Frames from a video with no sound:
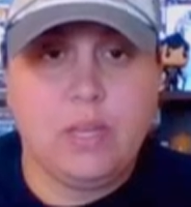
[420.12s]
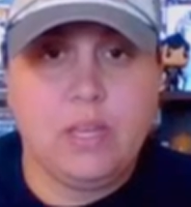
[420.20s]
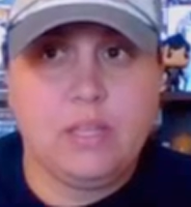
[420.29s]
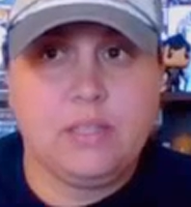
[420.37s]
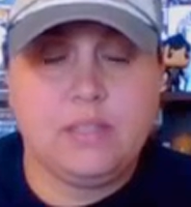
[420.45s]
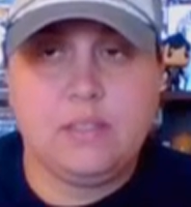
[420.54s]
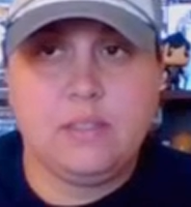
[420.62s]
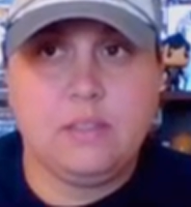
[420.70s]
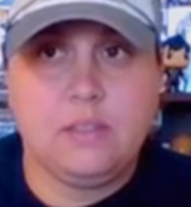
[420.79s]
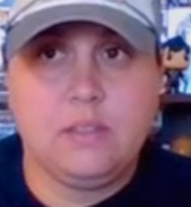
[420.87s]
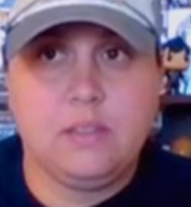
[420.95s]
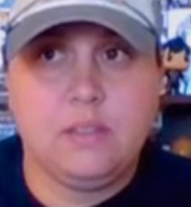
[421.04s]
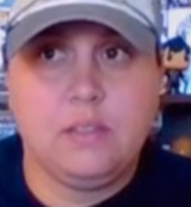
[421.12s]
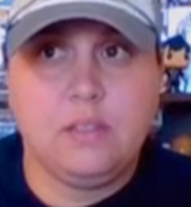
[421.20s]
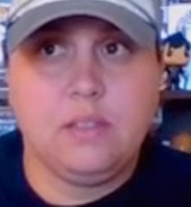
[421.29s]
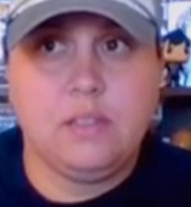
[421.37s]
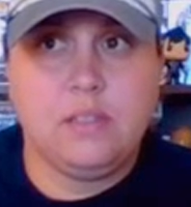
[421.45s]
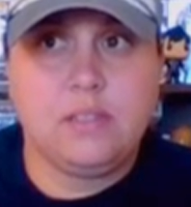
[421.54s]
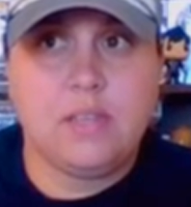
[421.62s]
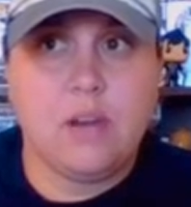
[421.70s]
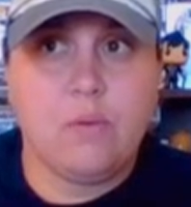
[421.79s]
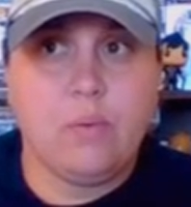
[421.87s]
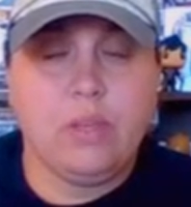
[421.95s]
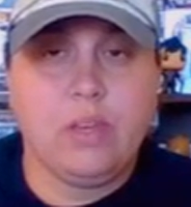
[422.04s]
it. It's it's
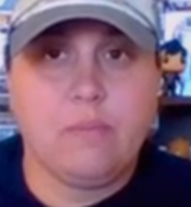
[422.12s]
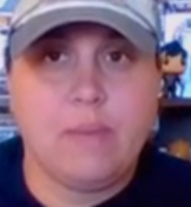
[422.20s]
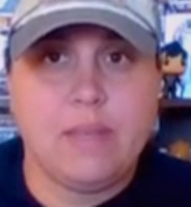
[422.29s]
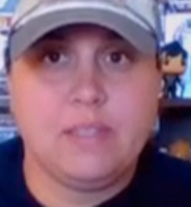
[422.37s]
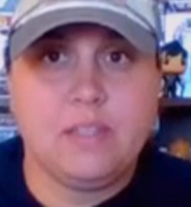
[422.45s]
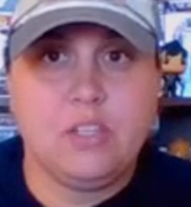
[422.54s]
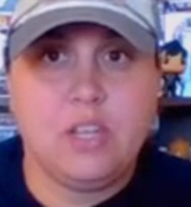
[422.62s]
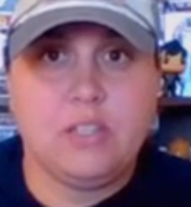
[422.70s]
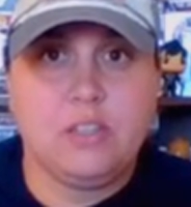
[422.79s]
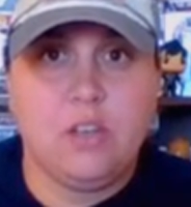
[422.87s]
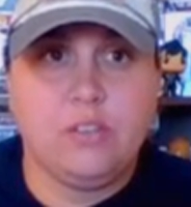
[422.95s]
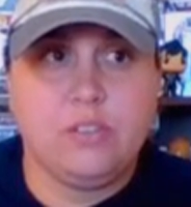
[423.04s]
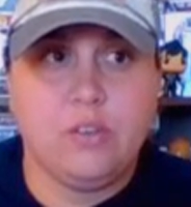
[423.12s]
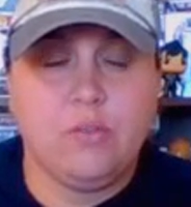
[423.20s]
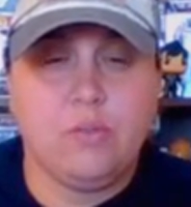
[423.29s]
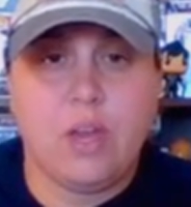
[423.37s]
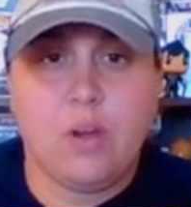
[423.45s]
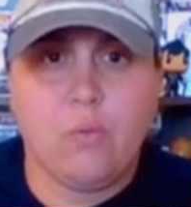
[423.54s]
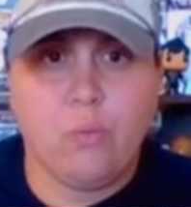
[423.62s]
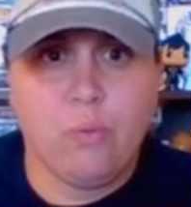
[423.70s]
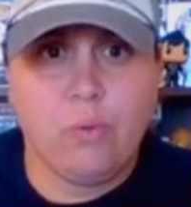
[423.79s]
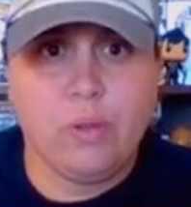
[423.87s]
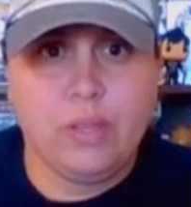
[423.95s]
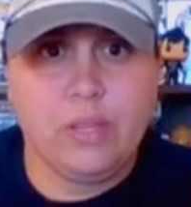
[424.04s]
got a really good message, and it's also got a
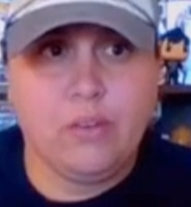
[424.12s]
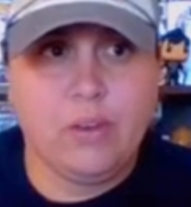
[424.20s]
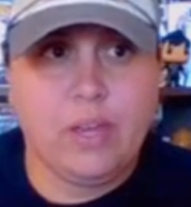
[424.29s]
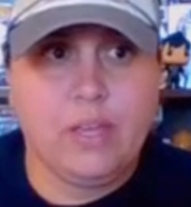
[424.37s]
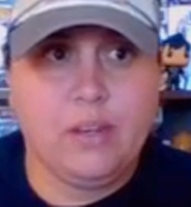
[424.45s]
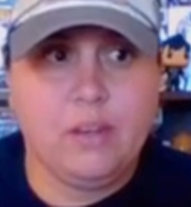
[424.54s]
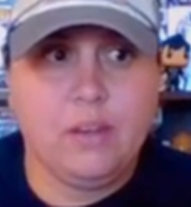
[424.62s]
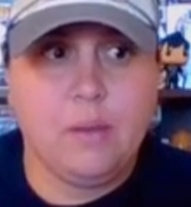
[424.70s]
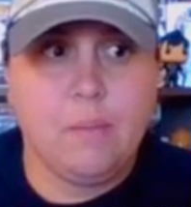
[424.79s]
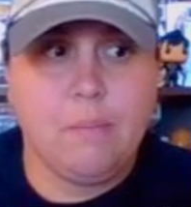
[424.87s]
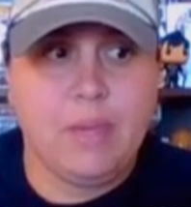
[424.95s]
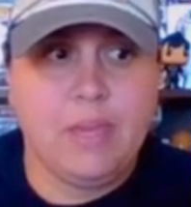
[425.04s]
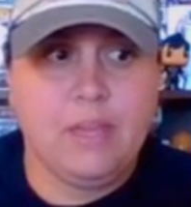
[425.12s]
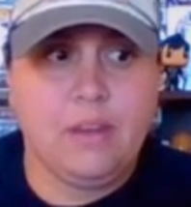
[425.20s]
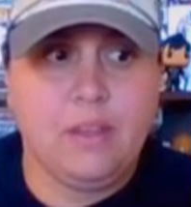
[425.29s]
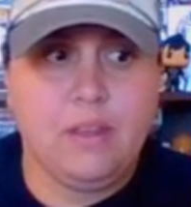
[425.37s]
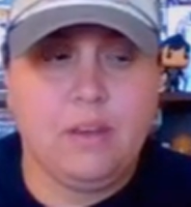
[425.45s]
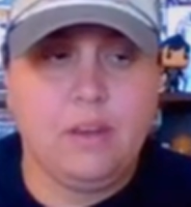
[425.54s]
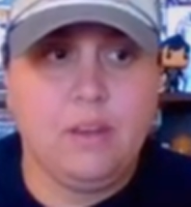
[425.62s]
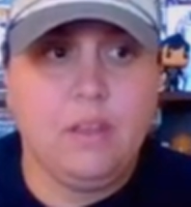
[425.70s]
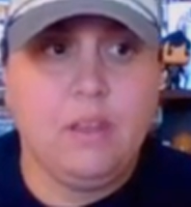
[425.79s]
really great beat and